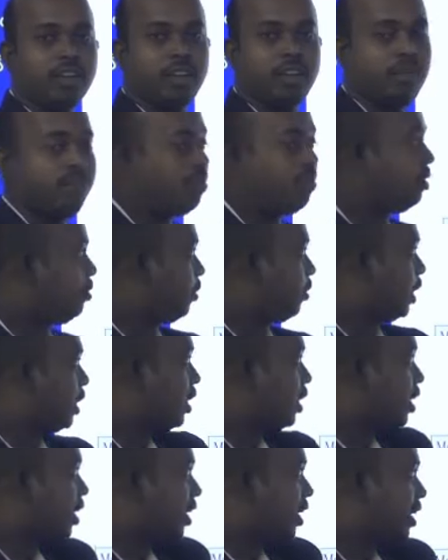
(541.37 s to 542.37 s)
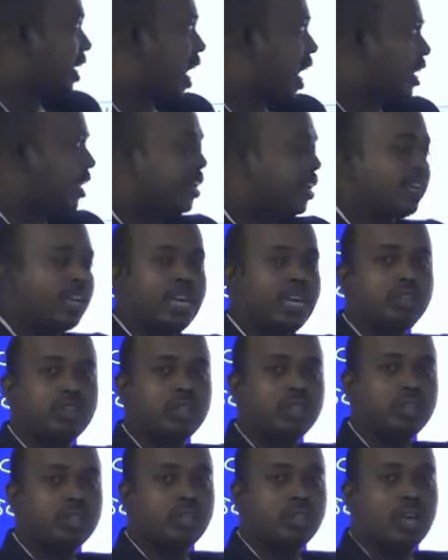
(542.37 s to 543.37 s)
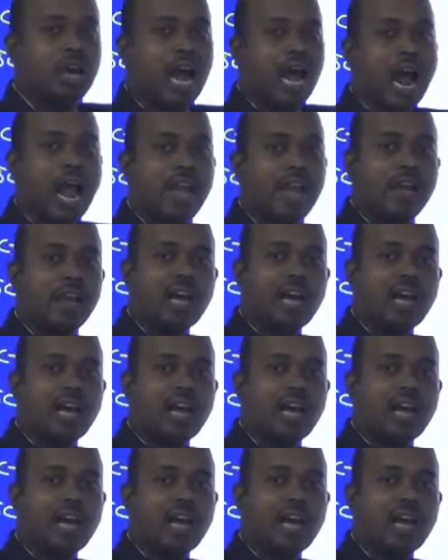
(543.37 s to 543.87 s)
in between carrier driver and